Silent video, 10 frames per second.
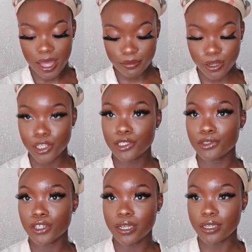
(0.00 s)
I'm going
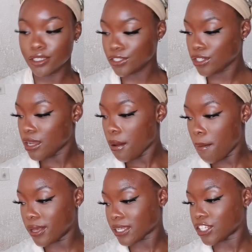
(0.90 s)
to change.
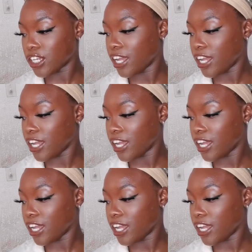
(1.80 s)
Must I